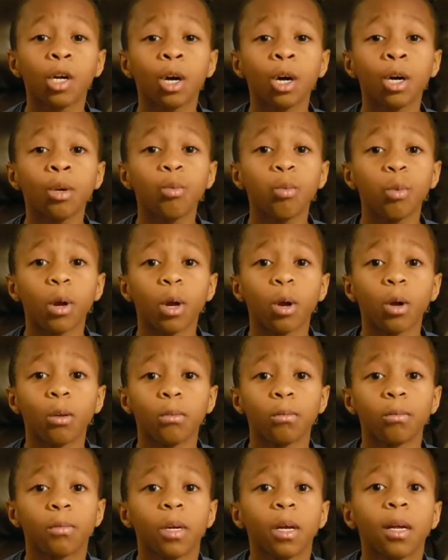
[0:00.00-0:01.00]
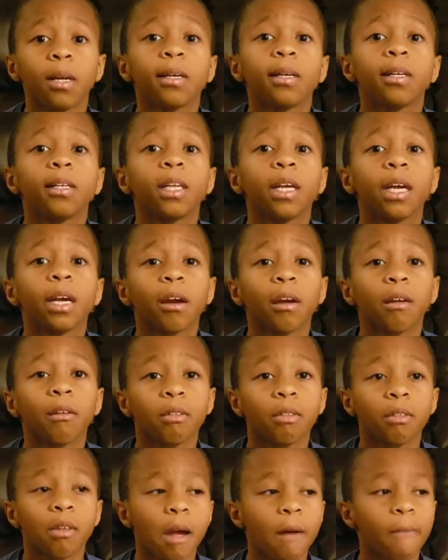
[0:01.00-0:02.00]
Goodwill,
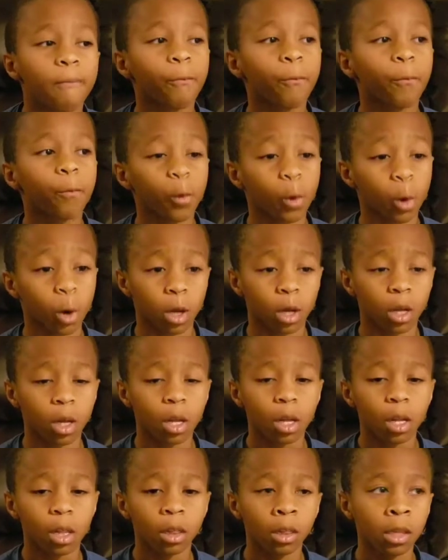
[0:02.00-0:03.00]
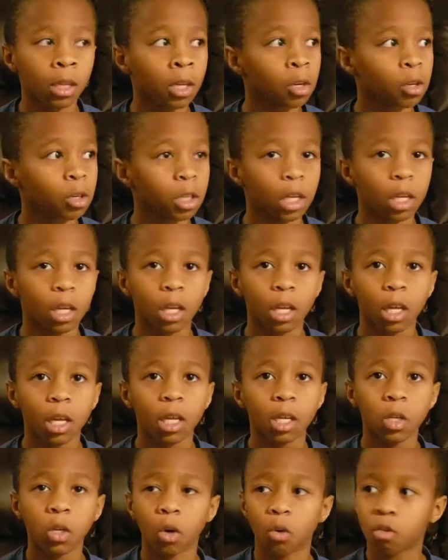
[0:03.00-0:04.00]
Clarence, and Free. Literally, he